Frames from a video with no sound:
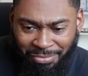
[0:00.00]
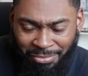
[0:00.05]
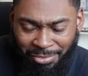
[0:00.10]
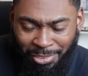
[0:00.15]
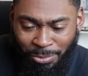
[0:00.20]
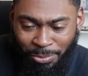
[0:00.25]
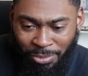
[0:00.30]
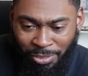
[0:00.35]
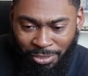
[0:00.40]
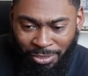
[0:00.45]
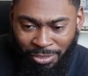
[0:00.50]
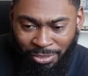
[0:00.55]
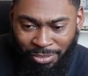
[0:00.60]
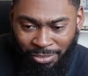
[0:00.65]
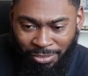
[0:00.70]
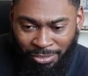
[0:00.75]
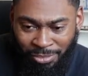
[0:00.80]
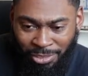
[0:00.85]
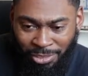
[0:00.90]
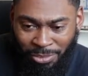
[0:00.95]
He wants to,
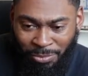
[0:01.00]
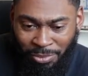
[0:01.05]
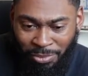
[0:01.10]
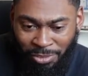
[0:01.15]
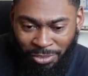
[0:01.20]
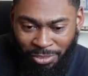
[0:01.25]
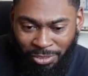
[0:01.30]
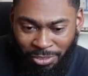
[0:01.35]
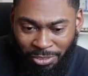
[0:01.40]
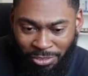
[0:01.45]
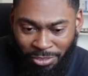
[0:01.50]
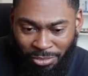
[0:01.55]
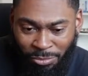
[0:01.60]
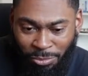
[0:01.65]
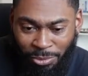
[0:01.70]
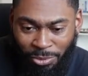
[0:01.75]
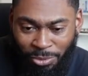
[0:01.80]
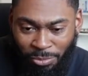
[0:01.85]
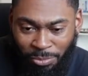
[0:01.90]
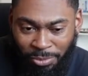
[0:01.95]
he wants to touch your
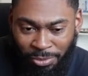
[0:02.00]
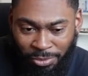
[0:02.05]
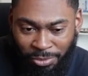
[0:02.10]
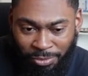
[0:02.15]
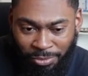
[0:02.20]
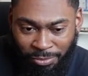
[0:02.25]
boobs.